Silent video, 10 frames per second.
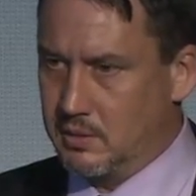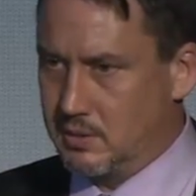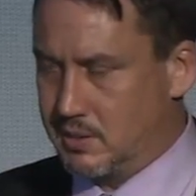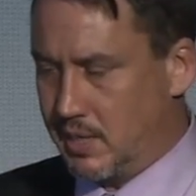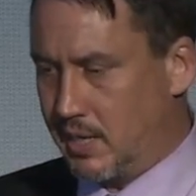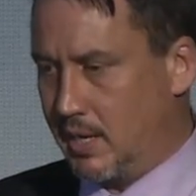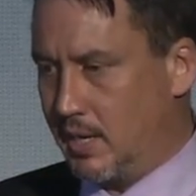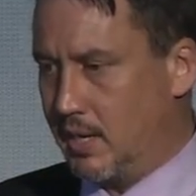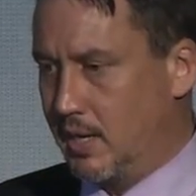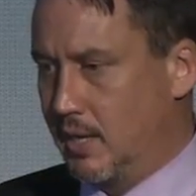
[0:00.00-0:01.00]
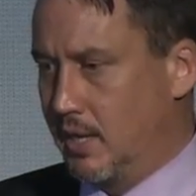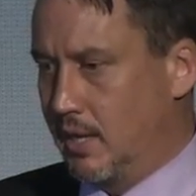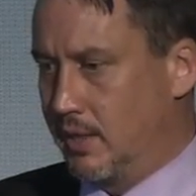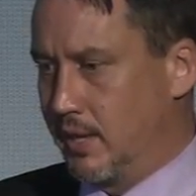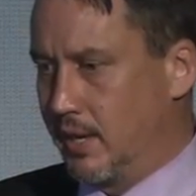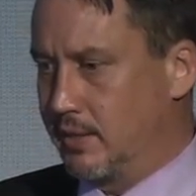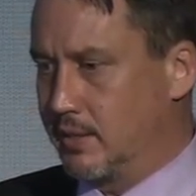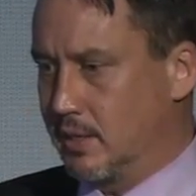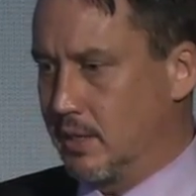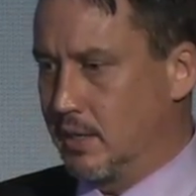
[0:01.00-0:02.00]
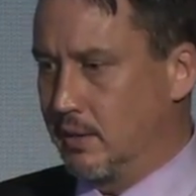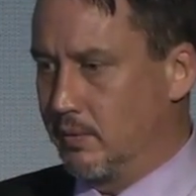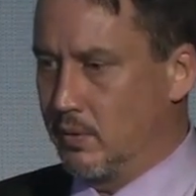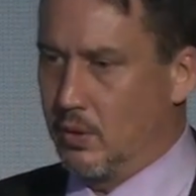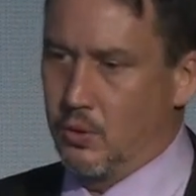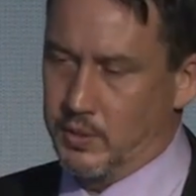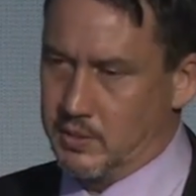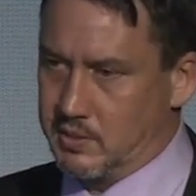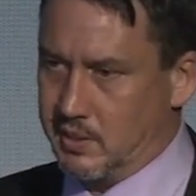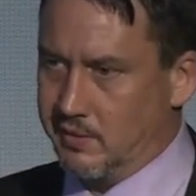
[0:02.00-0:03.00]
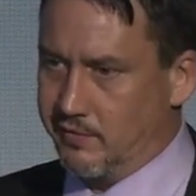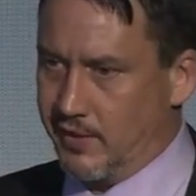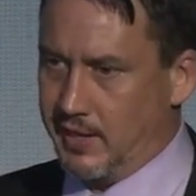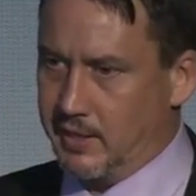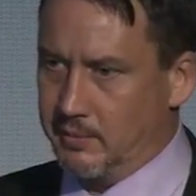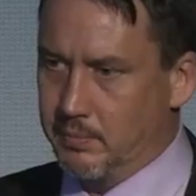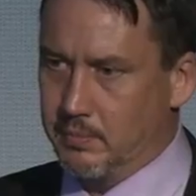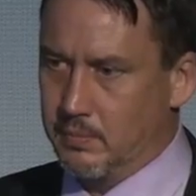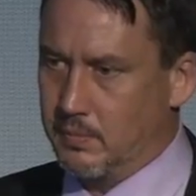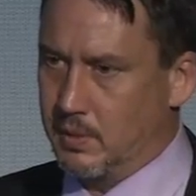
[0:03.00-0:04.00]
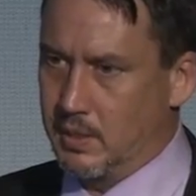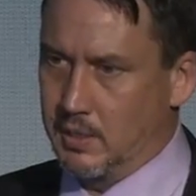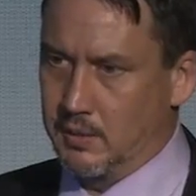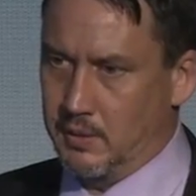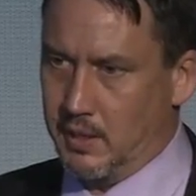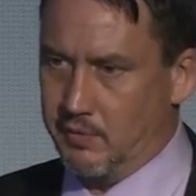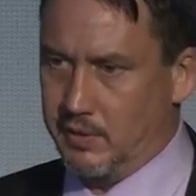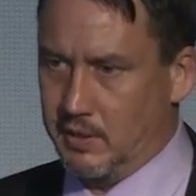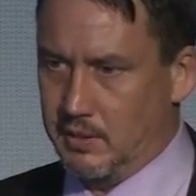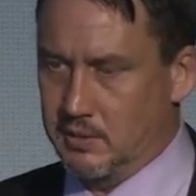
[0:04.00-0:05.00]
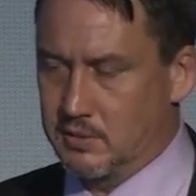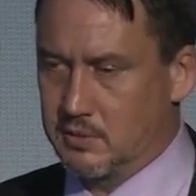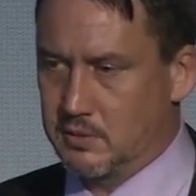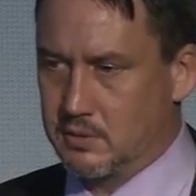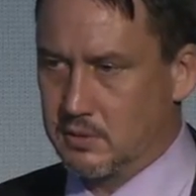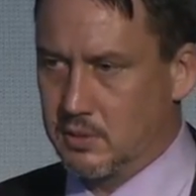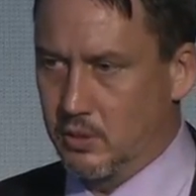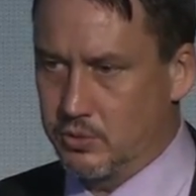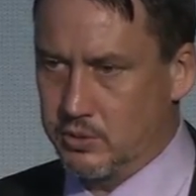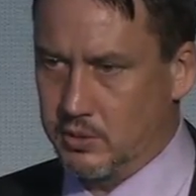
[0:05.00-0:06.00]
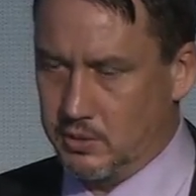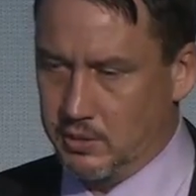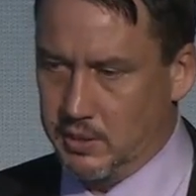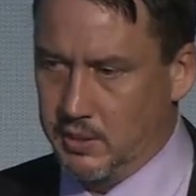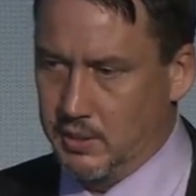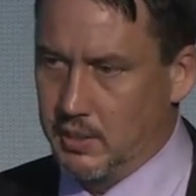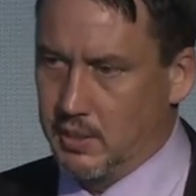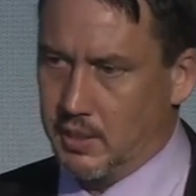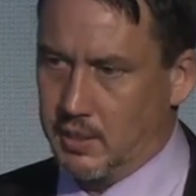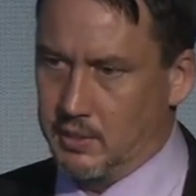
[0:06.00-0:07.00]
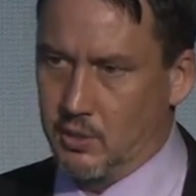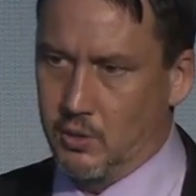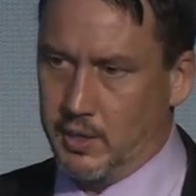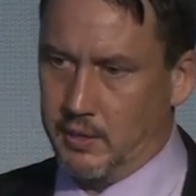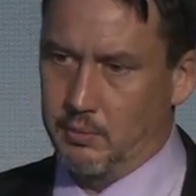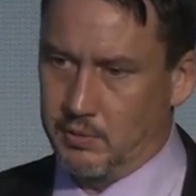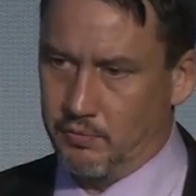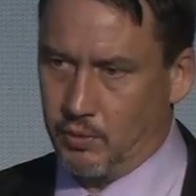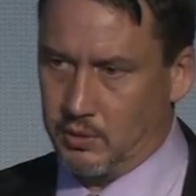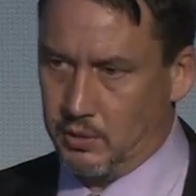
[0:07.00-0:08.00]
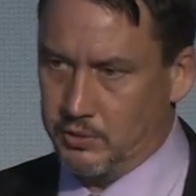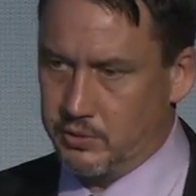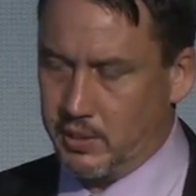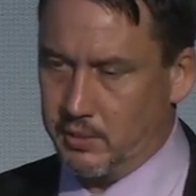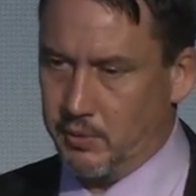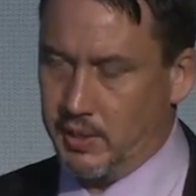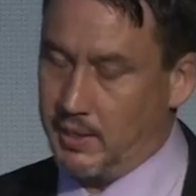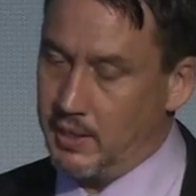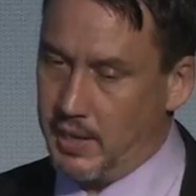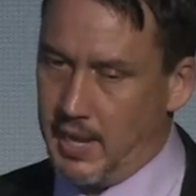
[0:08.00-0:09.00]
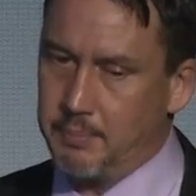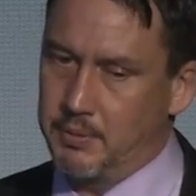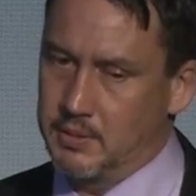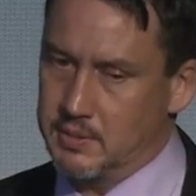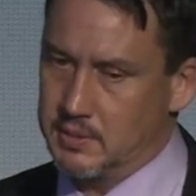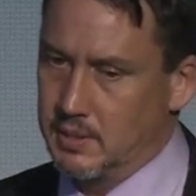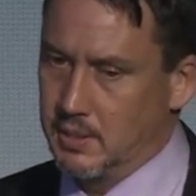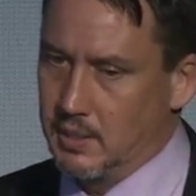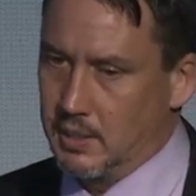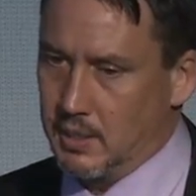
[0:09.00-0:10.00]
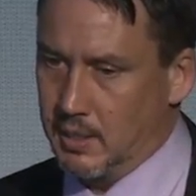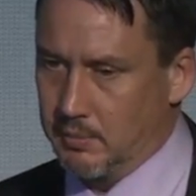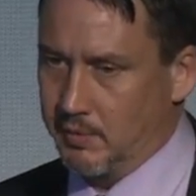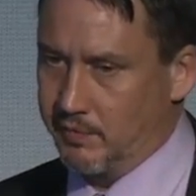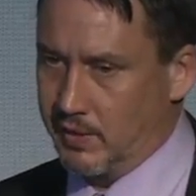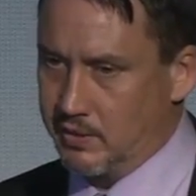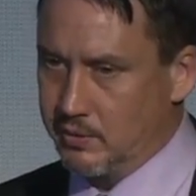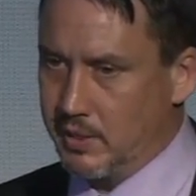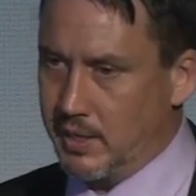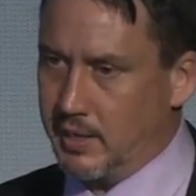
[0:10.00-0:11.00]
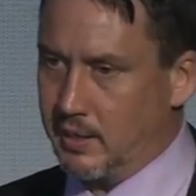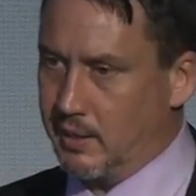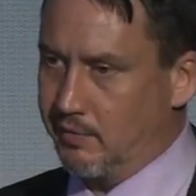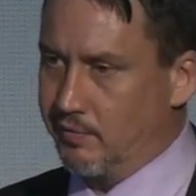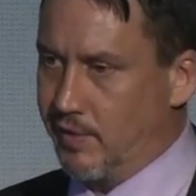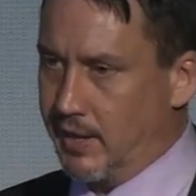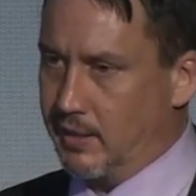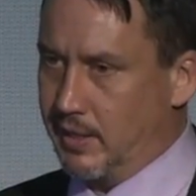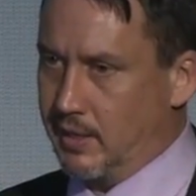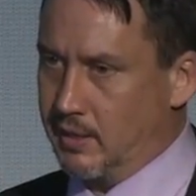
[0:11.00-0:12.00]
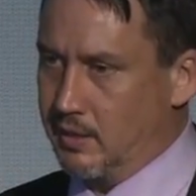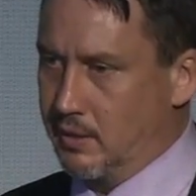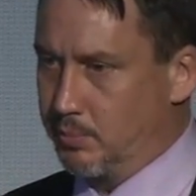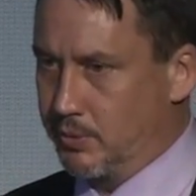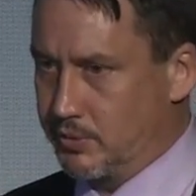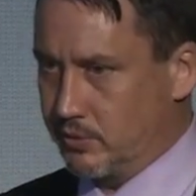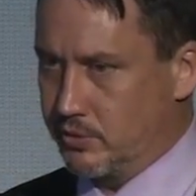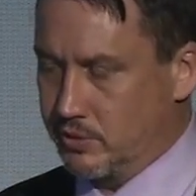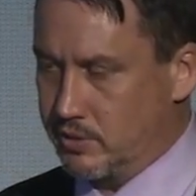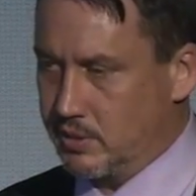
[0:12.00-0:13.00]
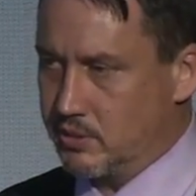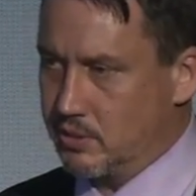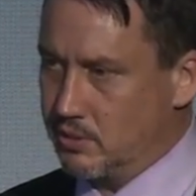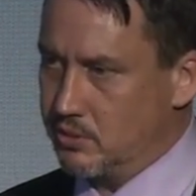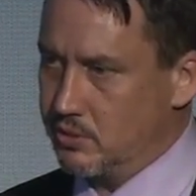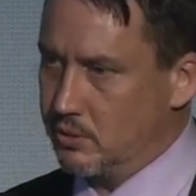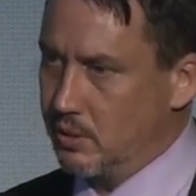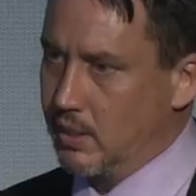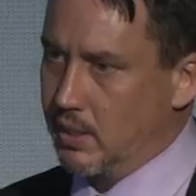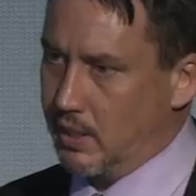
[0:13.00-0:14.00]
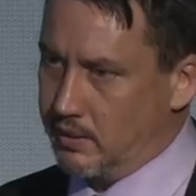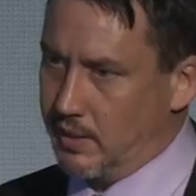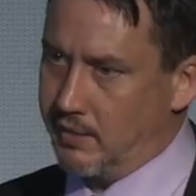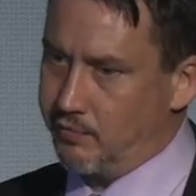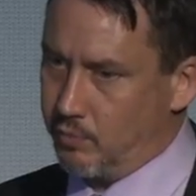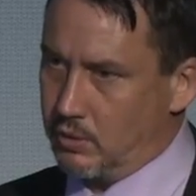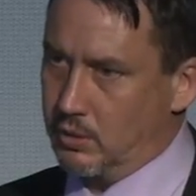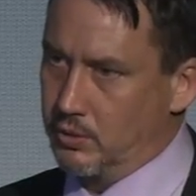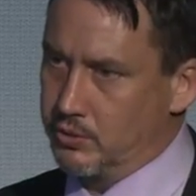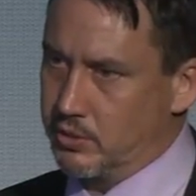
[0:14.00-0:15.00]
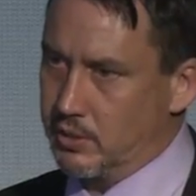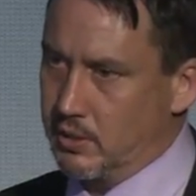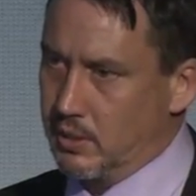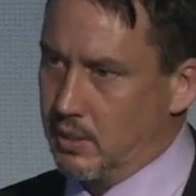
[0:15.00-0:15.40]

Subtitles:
say that, we just didn't find him, everything's kosher and good, and go ahead with the foreclosure anyway. And it happens. If they do that, they've violated the personal jurisdiction issue, and that foreclosure